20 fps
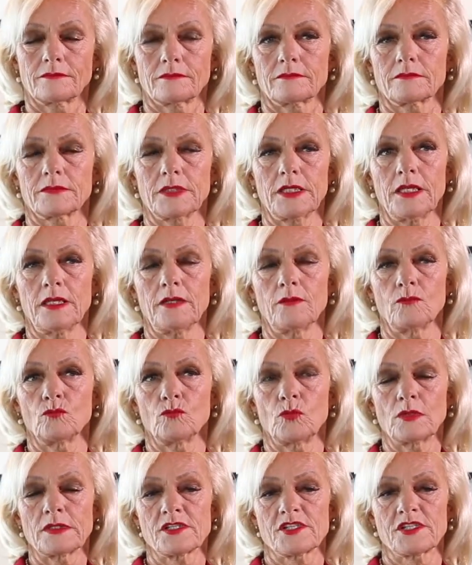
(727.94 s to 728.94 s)
In
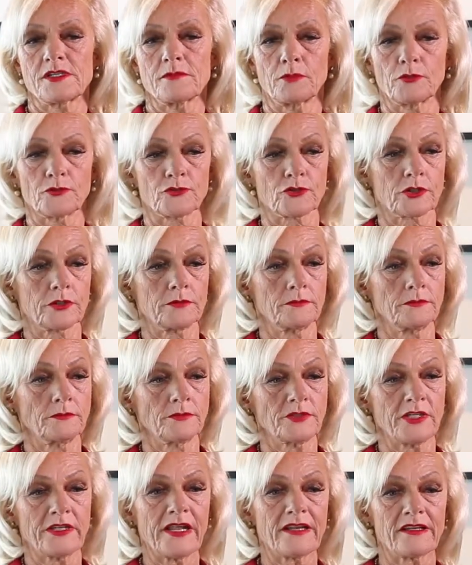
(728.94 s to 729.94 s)
one simple term, the
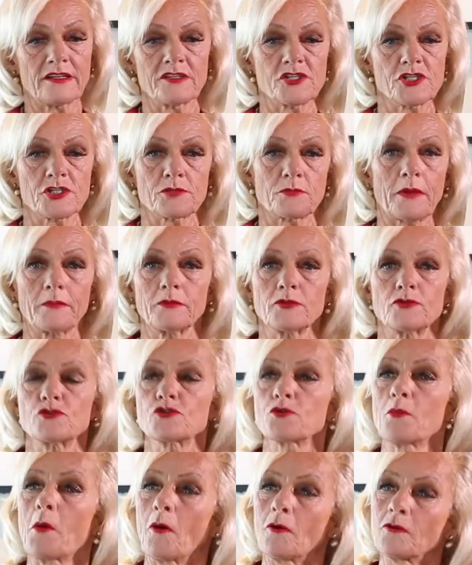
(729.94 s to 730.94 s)
Netherlands is probably too
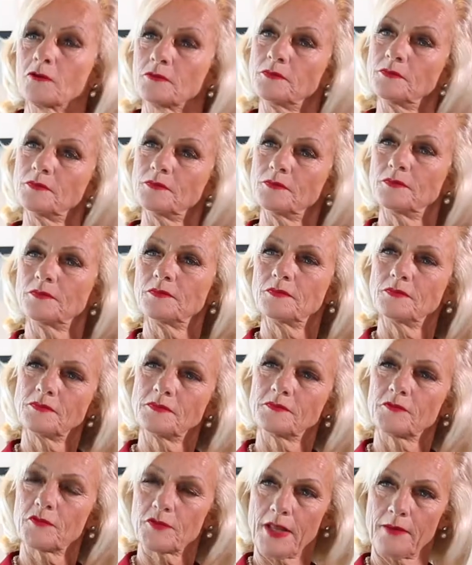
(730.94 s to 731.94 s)
small
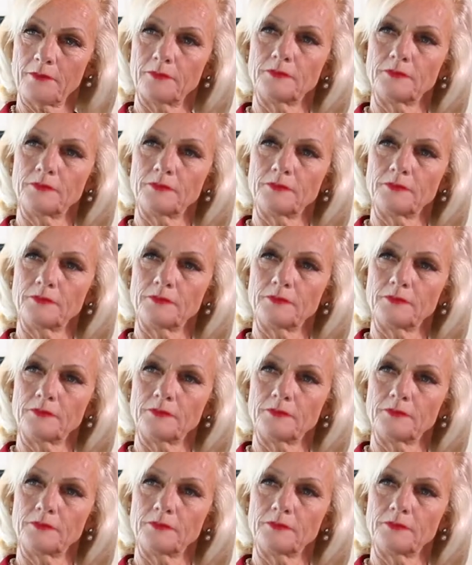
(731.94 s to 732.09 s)
for them.